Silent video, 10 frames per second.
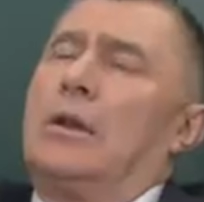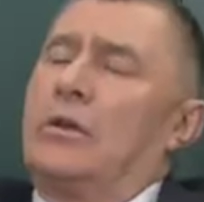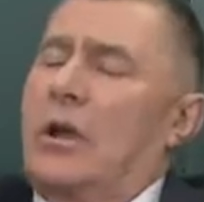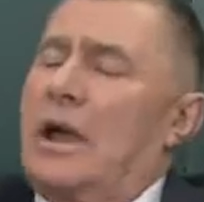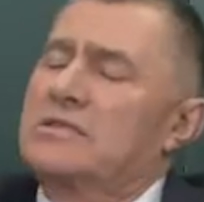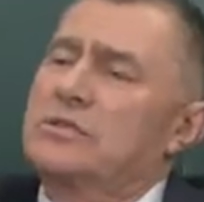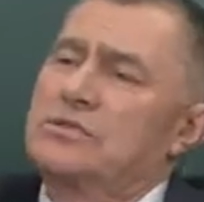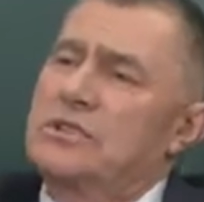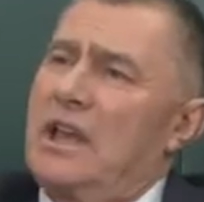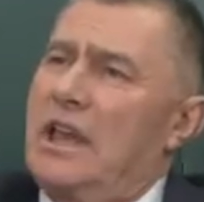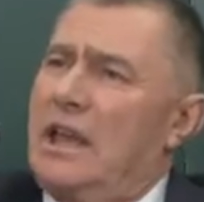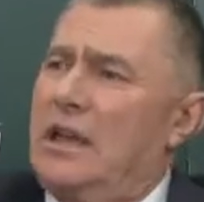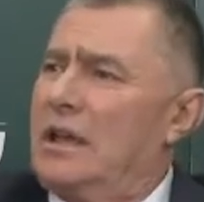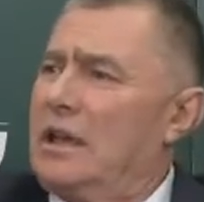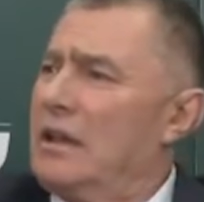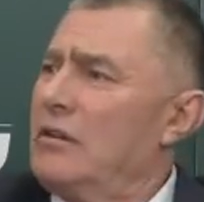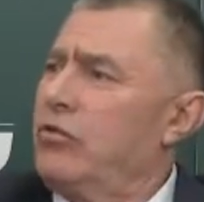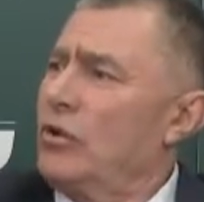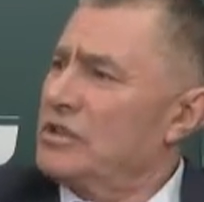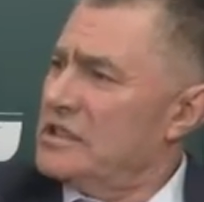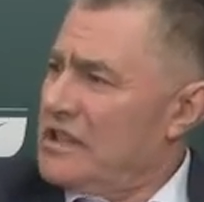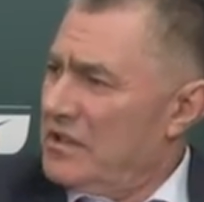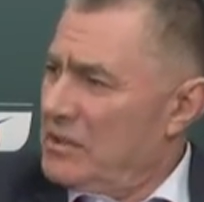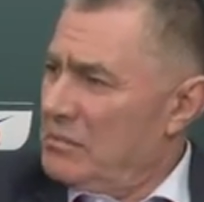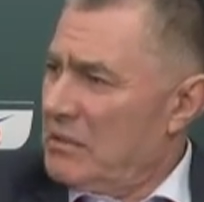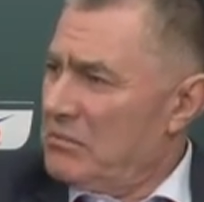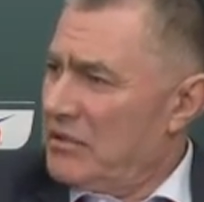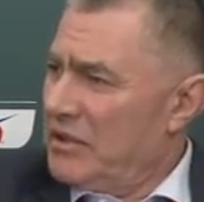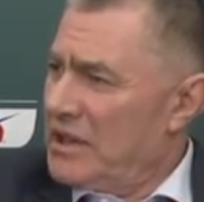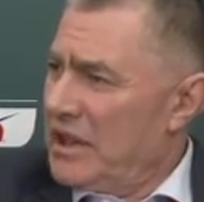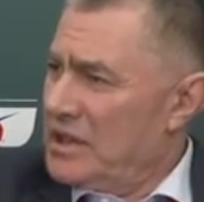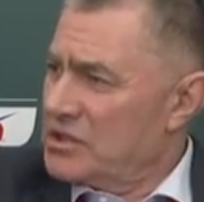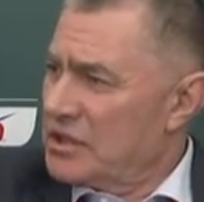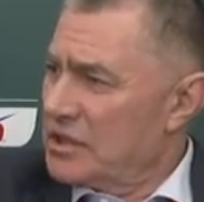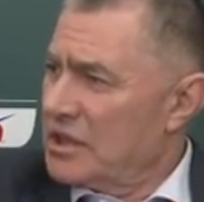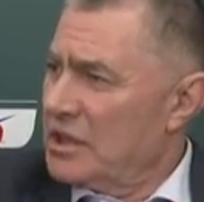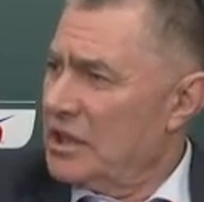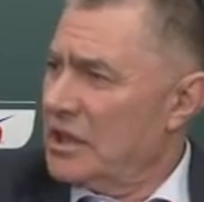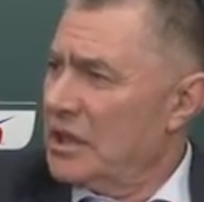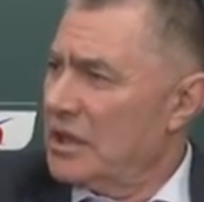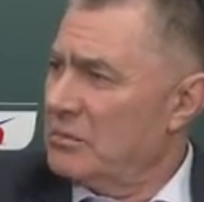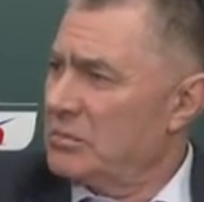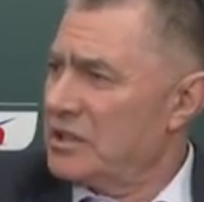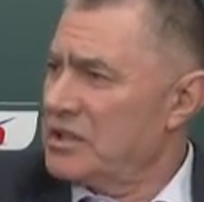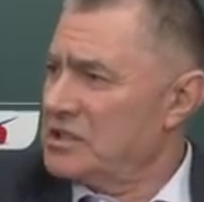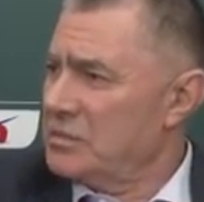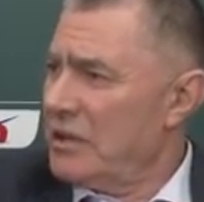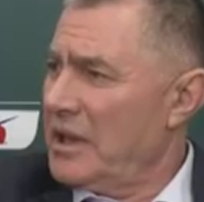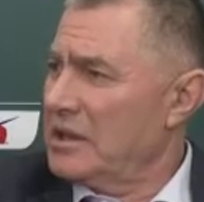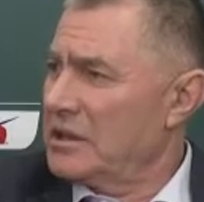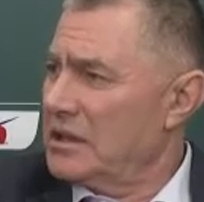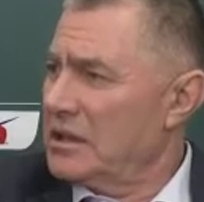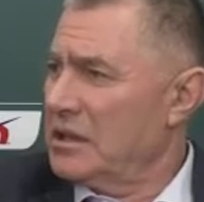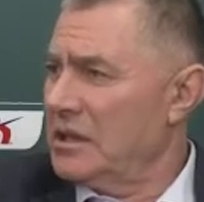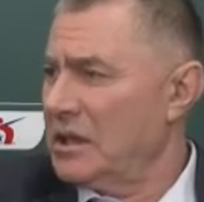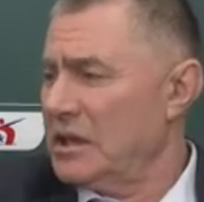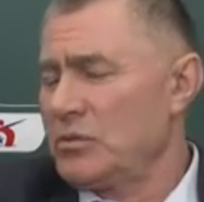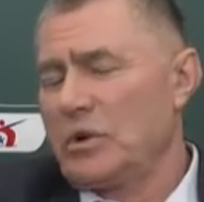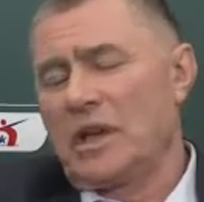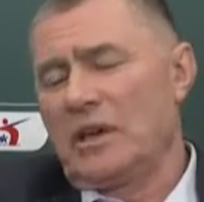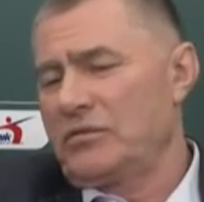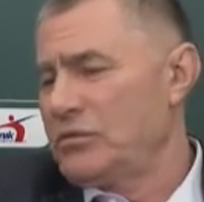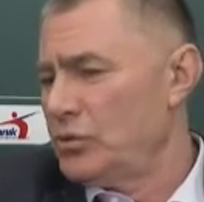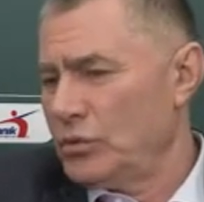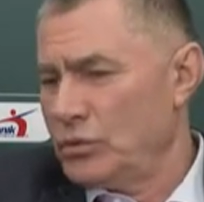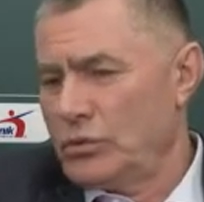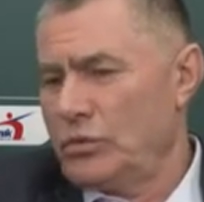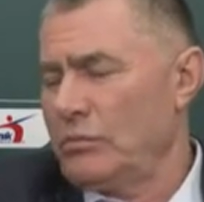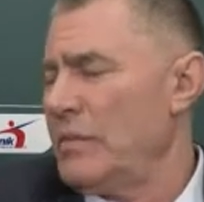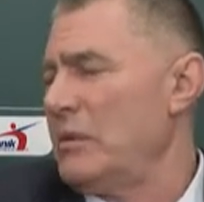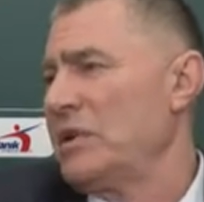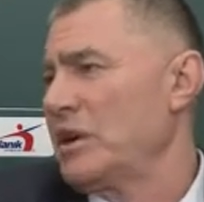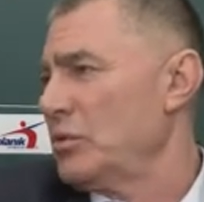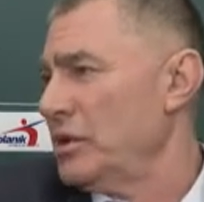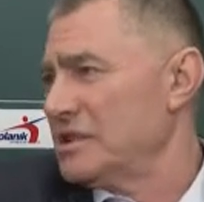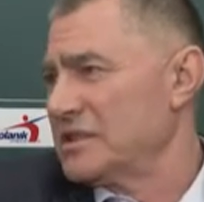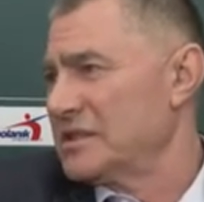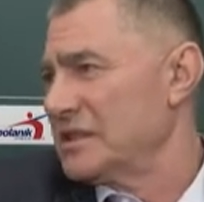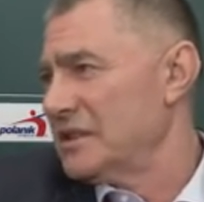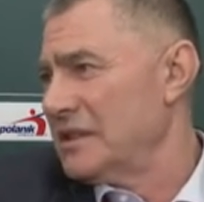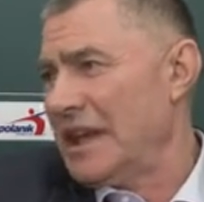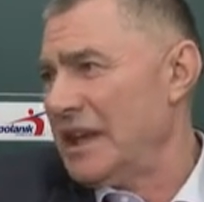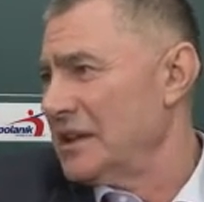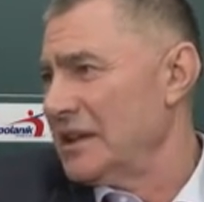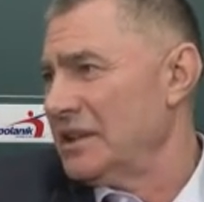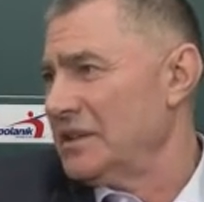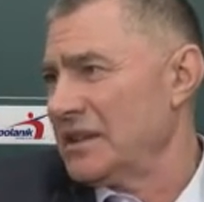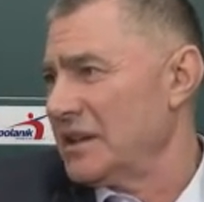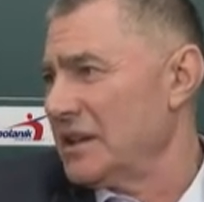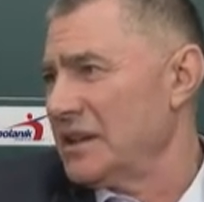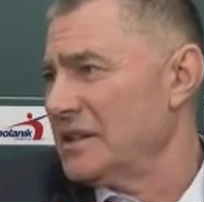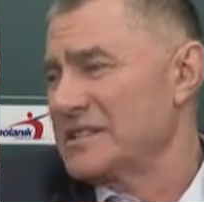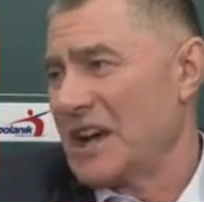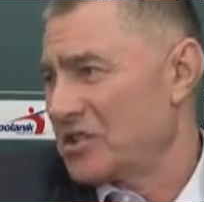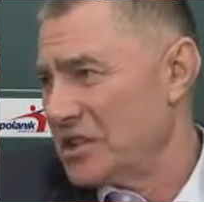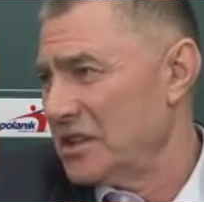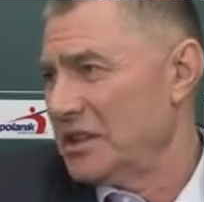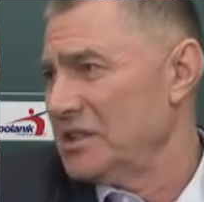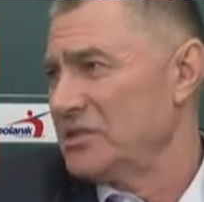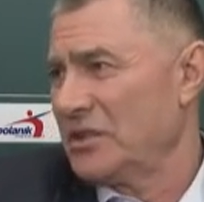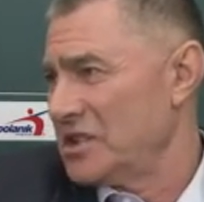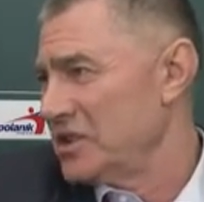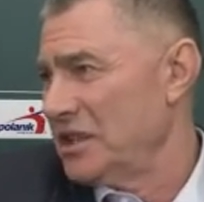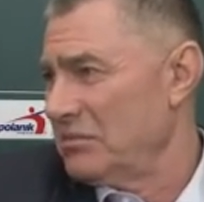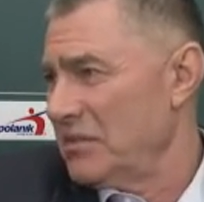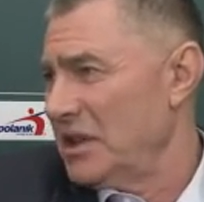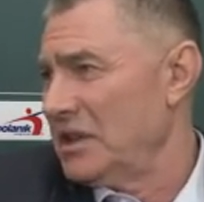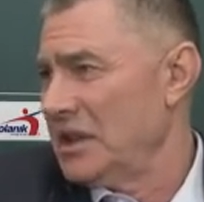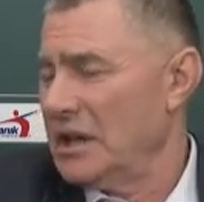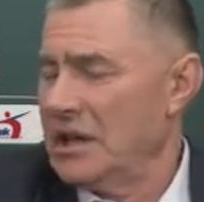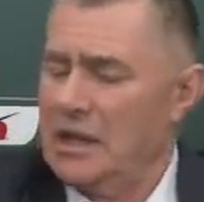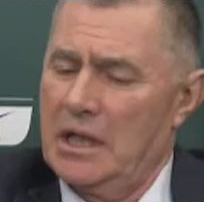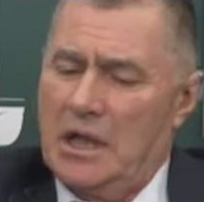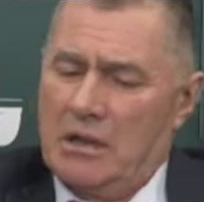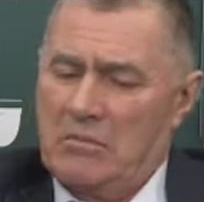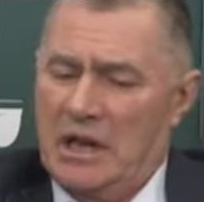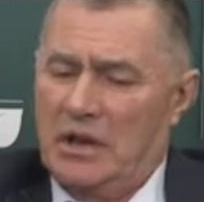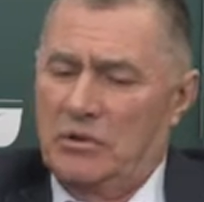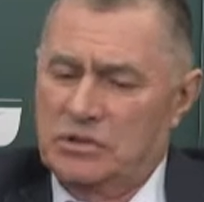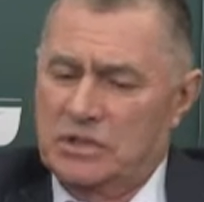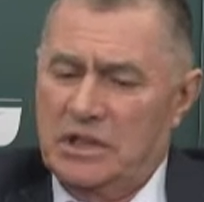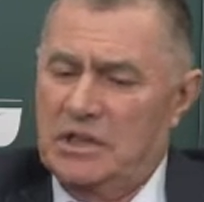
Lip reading: Look, as you say, 47 member federation participate here. We have two member who is they under sanction. It's Russia and Belarus,